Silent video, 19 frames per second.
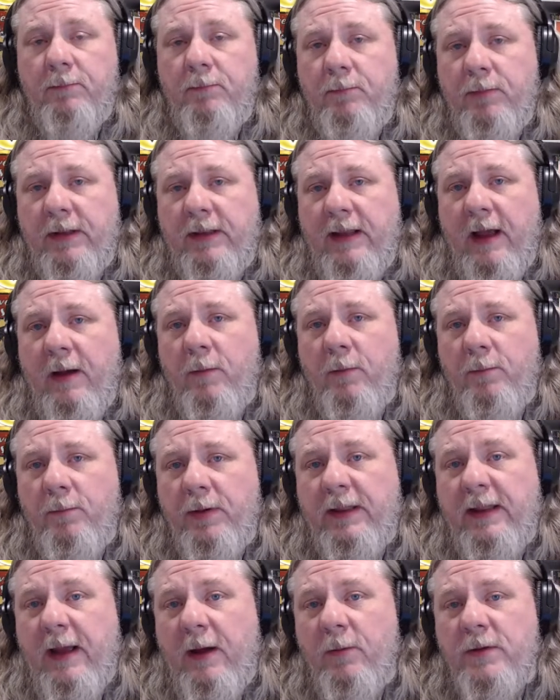But
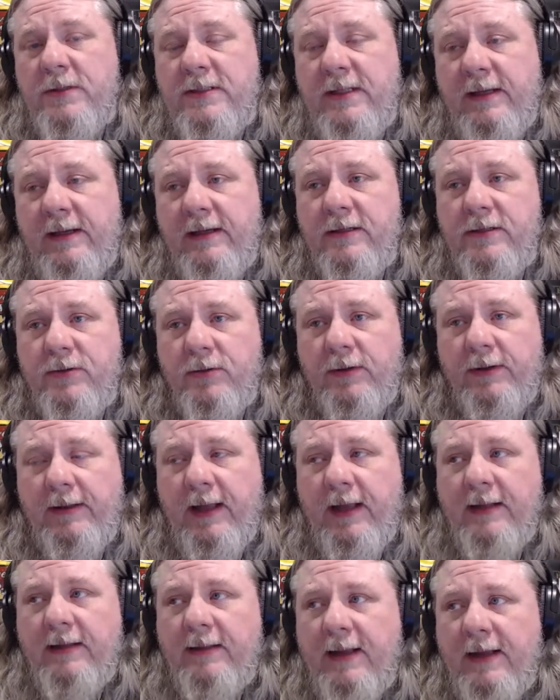that was the history.
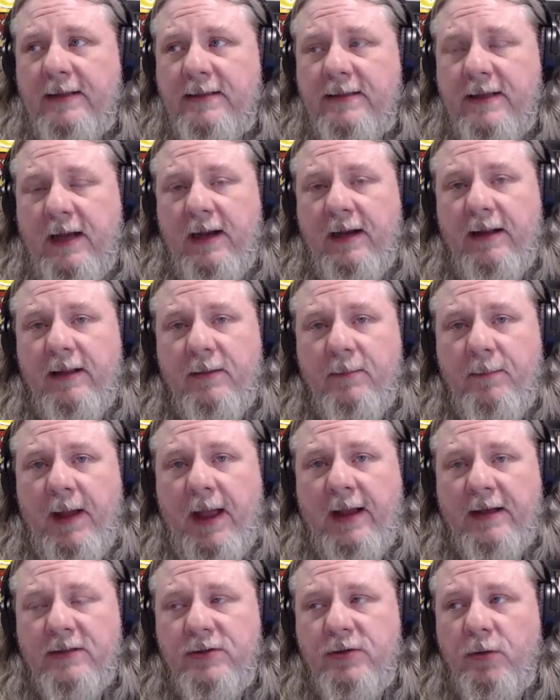That's kind of the
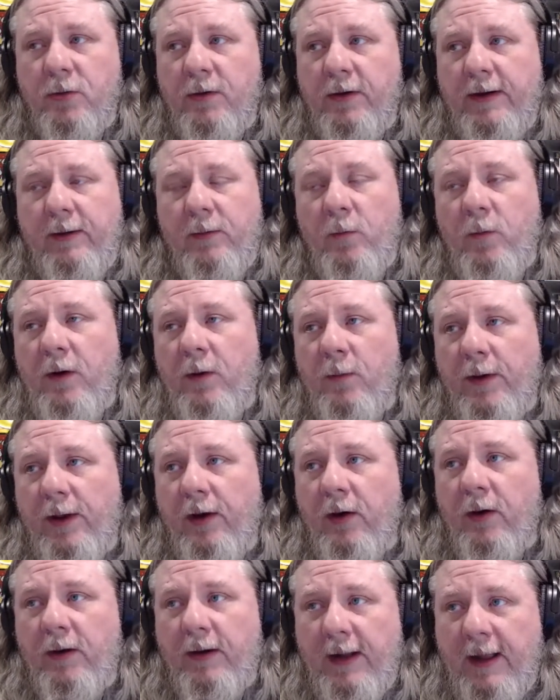backstory and where we
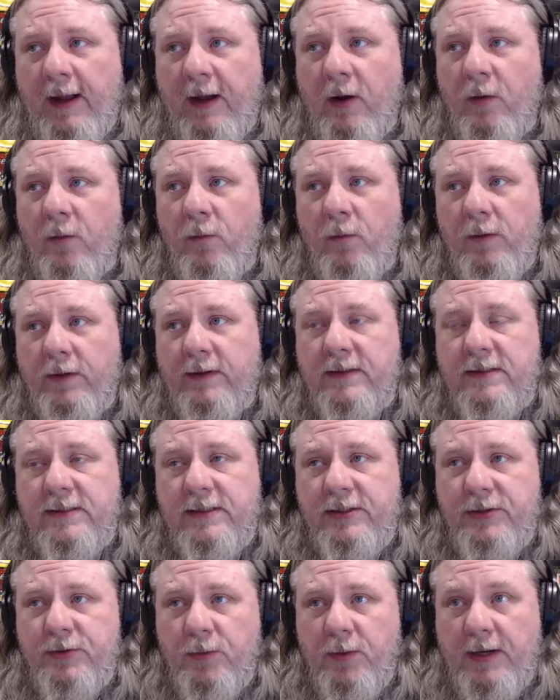are now with the
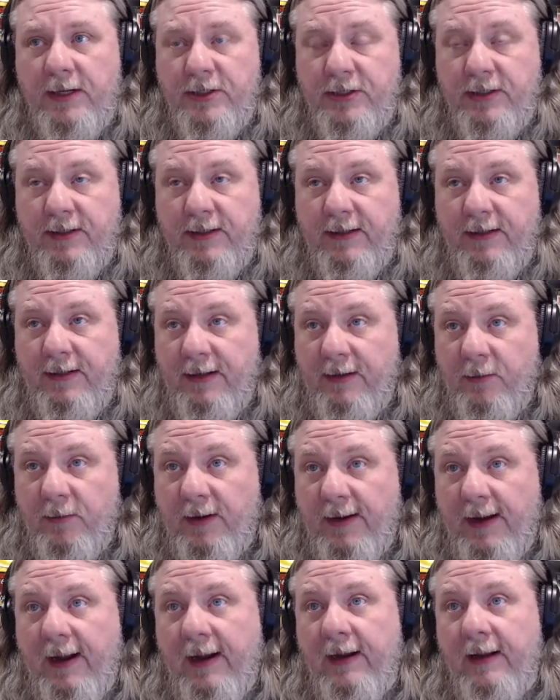situation. And Nick
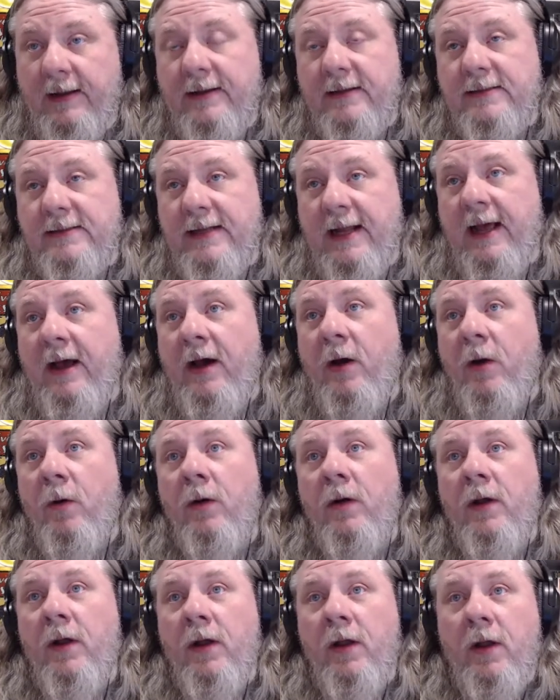Rekieta has now
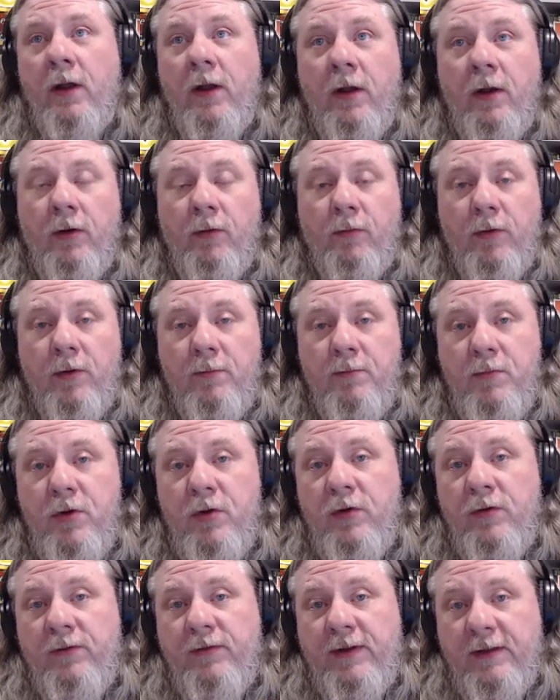
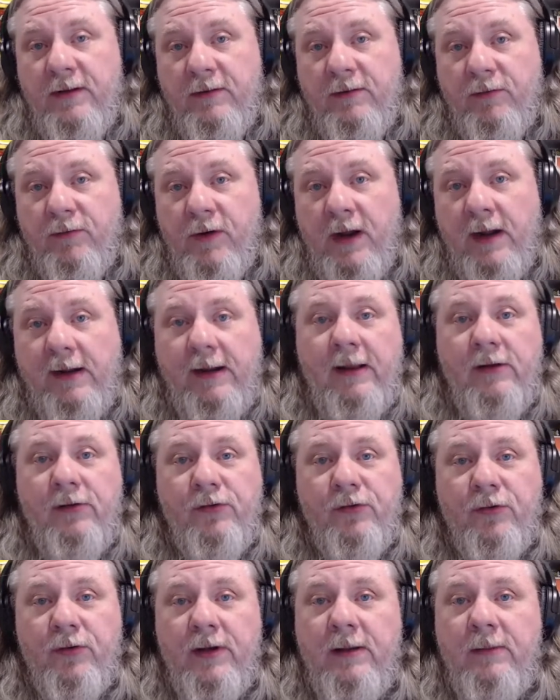removed his Friday
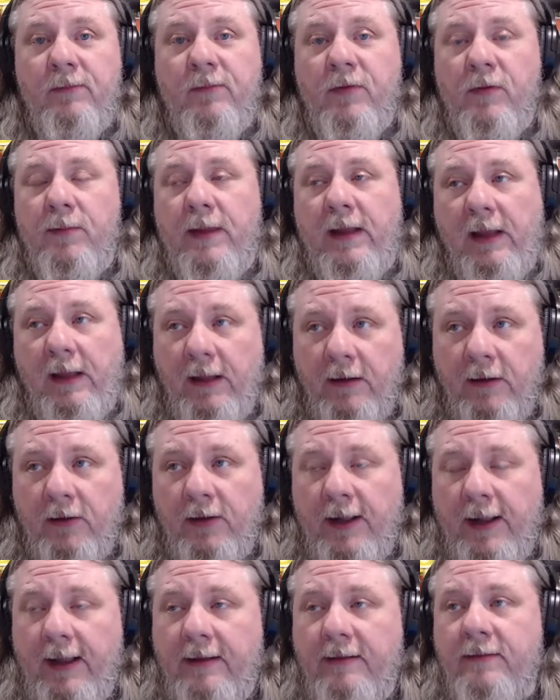stream from the
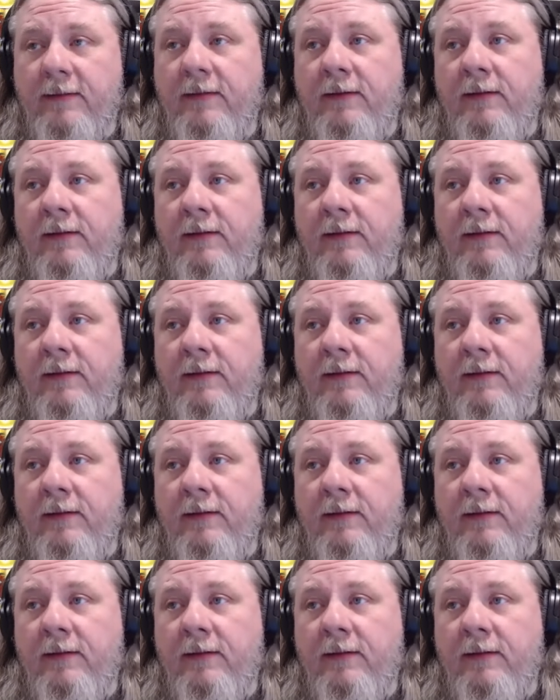internet,